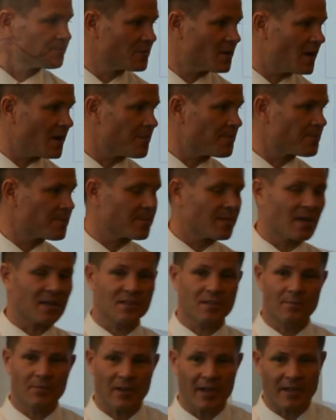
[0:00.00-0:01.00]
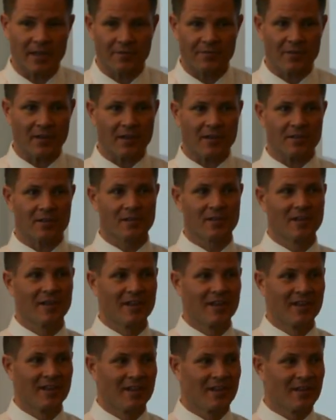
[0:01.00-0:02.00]
Okay, that's the planning phase.
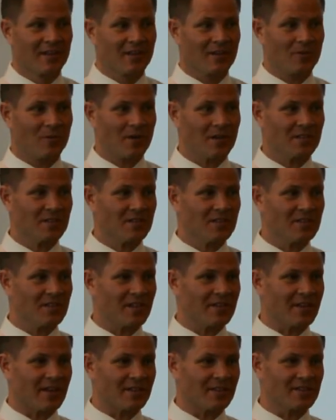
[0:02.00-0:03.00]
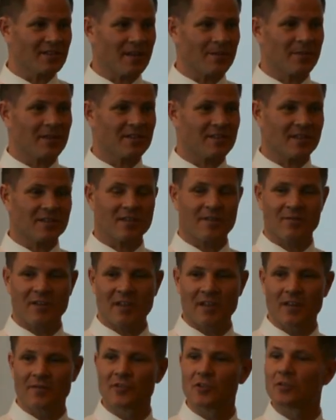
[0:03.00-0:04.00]
Questions on that? Does that make sense? Have
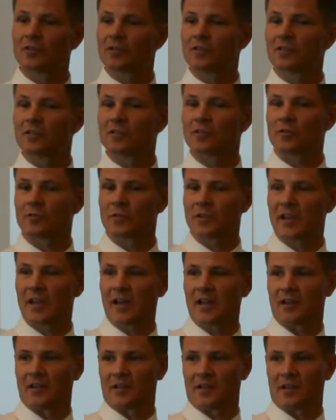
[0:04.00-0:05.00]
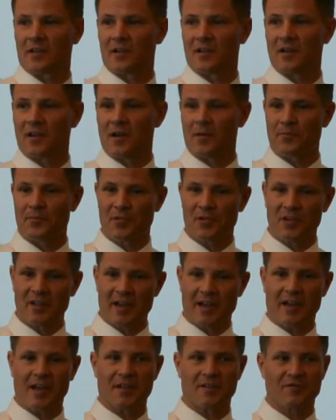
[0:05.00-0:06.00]
any of you created a
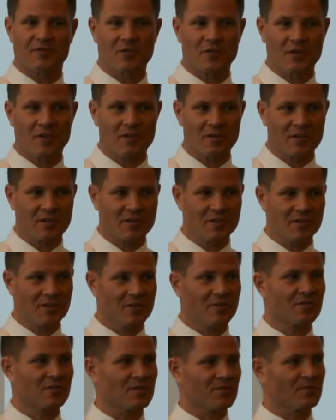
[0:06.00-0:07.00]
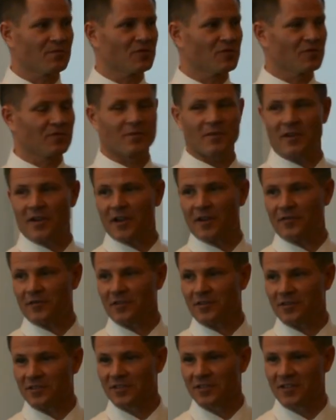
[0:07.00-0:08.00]
plan for your continuous improvement
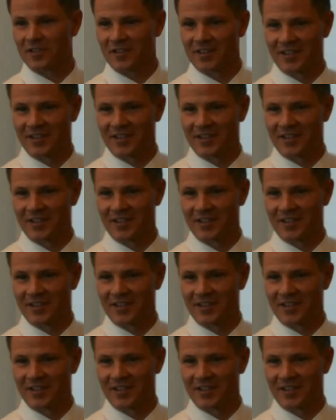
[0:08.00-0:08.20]
efforts?